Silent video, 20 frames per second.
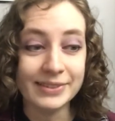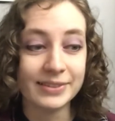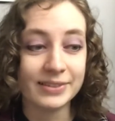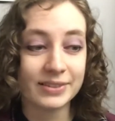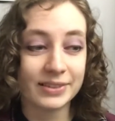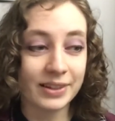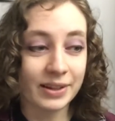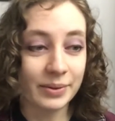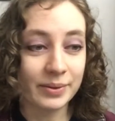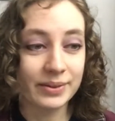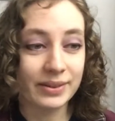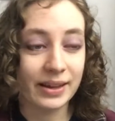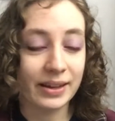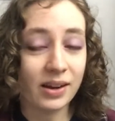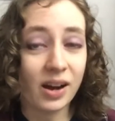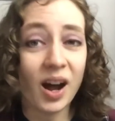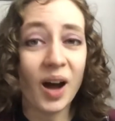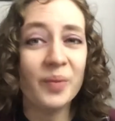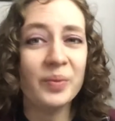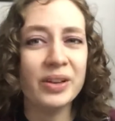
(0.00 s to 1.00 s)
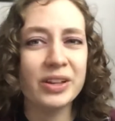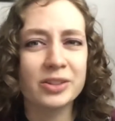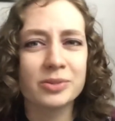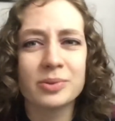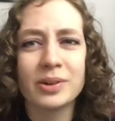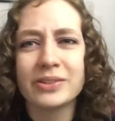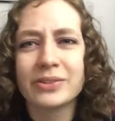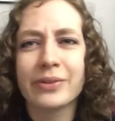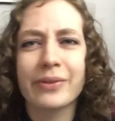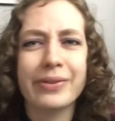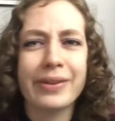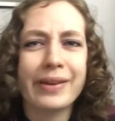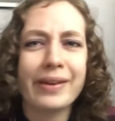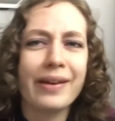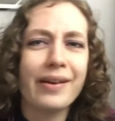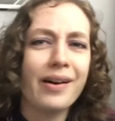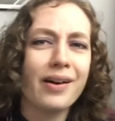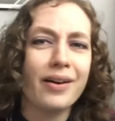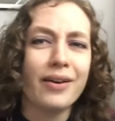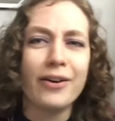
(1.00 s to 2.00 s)
There was like obvious ones. I was like,
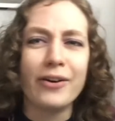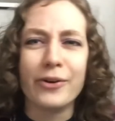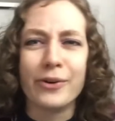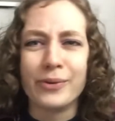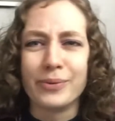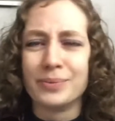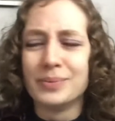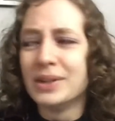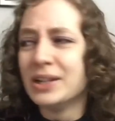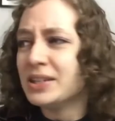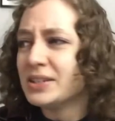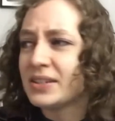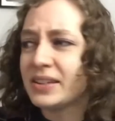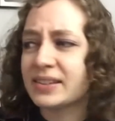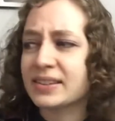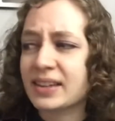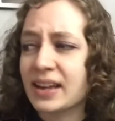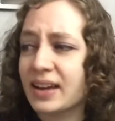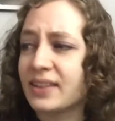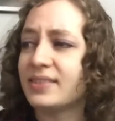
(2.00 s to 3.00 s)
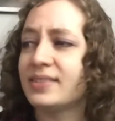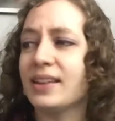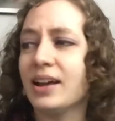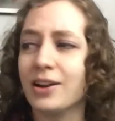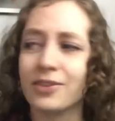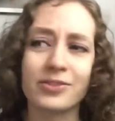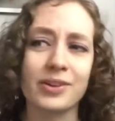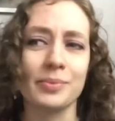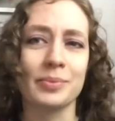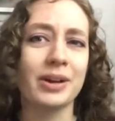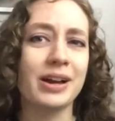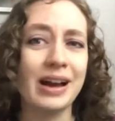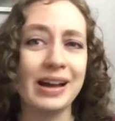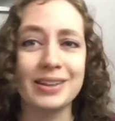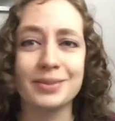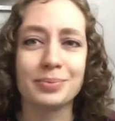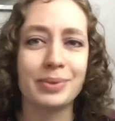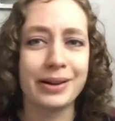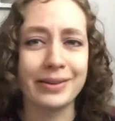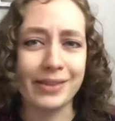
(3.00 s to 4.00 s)
oh, disguise self, I'm a
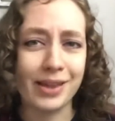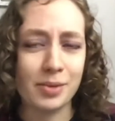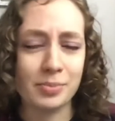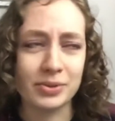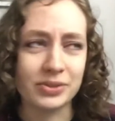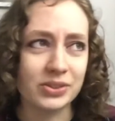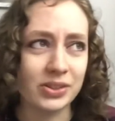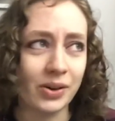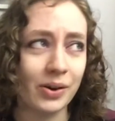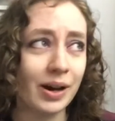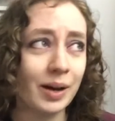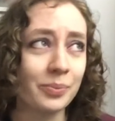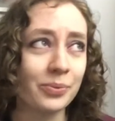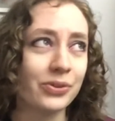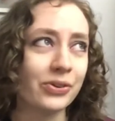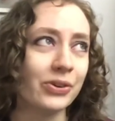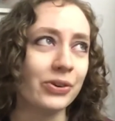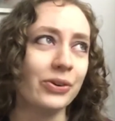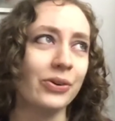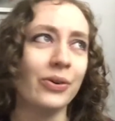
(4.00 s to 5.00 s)
cosplayer, that'd be so helpful.